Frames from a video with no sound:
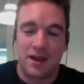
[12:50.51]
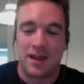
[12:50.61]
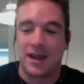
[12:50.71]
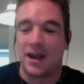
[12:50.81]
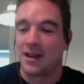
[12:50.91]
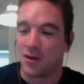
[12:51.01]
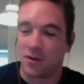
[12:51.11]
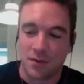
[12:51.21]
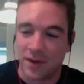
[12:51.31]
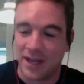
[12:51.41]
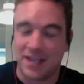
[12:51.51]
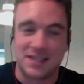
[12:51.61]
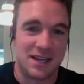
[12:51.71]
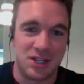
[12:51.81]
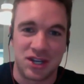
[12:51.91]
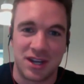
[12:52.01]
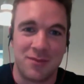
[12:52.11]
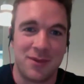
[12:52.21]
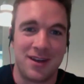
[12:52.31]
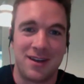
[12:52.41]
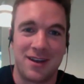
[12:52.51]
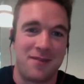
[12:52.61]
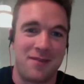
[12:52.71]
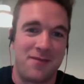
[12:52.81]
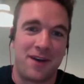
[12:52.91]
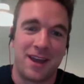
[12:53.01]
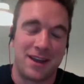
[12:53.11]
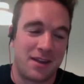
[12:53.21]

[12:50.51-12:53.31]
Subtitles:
And then I'd go to the Windy City gym and I'd fight,